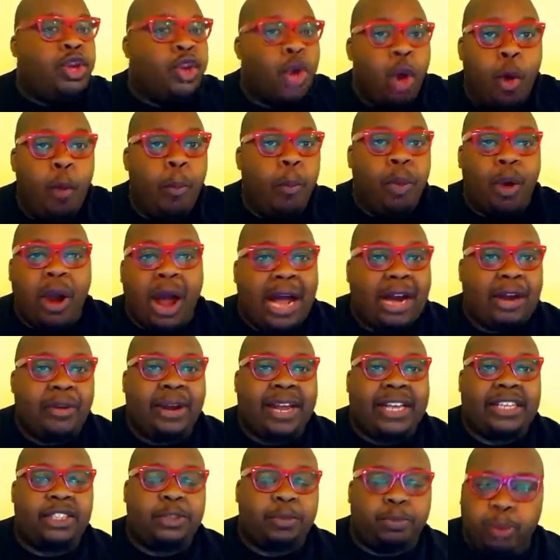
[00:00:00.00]
No
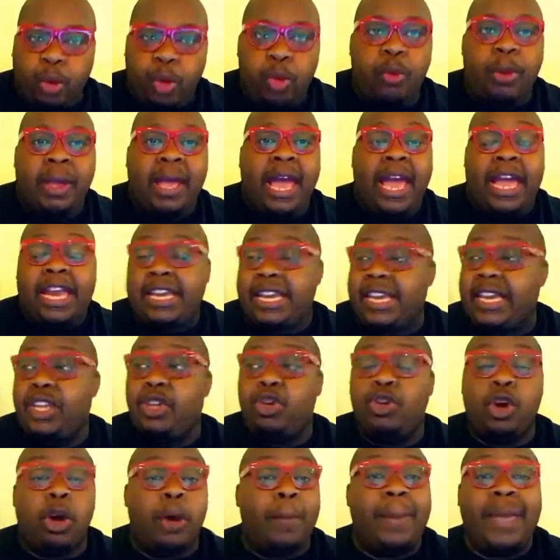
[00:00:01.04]
progress. Boom. And then
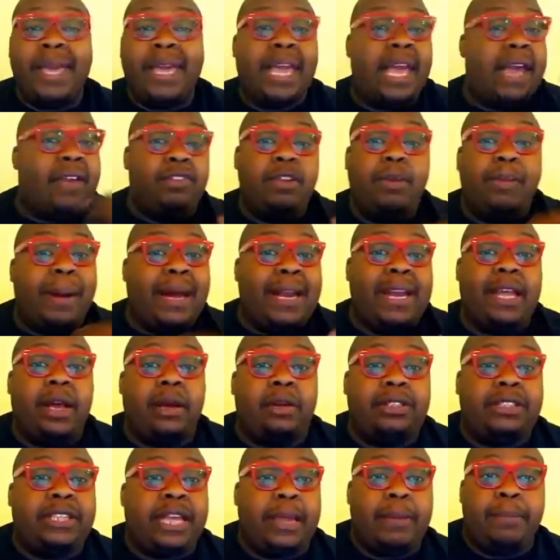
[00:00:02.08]
you're going to make everybody
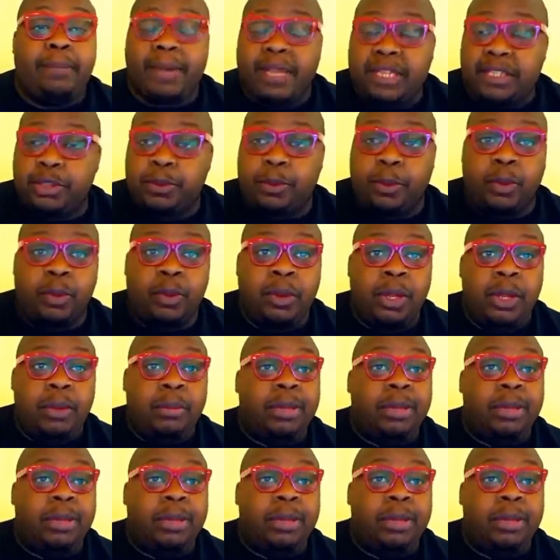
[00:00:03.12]
else's day miserable